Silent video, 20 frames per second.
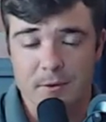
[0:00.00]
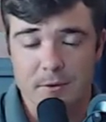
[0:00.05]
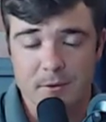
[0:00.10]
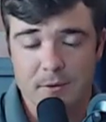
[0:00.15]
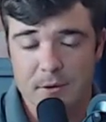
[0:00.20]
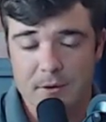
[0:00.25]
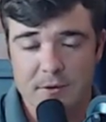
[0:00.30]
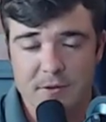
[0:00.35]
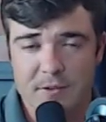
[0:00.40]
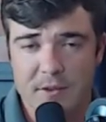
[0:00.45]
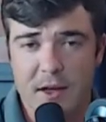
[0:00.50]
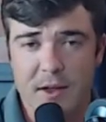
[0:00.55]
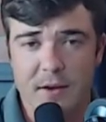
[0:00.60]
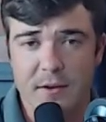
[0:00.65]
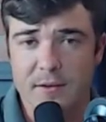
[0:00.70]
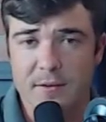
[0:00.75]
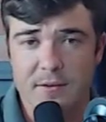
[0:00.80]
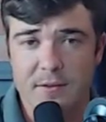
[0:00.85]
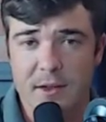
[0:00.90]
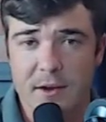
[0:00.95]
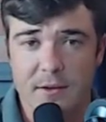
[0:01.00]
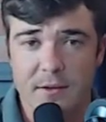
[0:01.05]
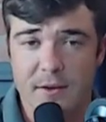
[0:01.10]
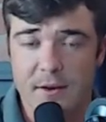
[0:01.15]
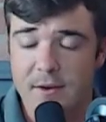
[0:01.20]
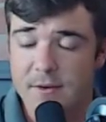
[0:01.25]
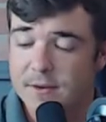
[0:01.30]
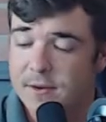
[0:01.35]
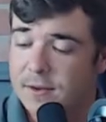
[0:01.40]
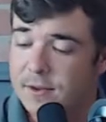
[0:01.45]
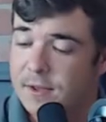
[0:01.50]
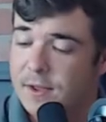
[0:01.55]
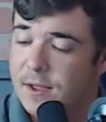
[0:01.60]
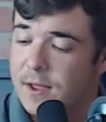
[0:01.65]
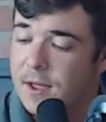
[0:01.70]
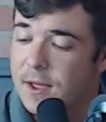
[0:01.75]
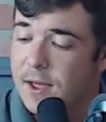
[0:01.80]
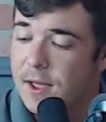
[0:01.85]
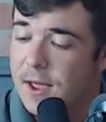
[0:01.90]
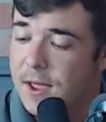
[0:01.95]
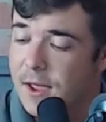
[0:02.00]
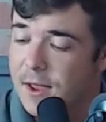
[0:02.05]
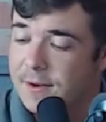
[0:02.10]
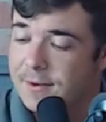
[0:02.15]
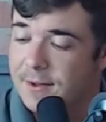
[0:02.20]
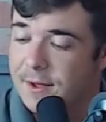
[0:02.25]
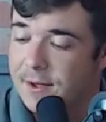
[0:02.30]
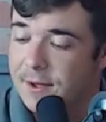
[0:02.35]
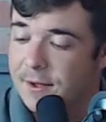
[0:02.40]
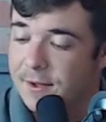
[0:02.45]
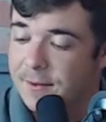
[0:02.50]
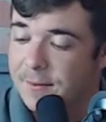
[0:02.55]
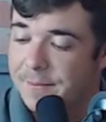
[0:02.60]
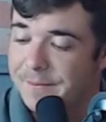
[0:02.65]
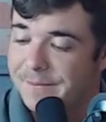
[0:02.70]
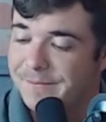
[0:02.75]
it's not a good idea. And man,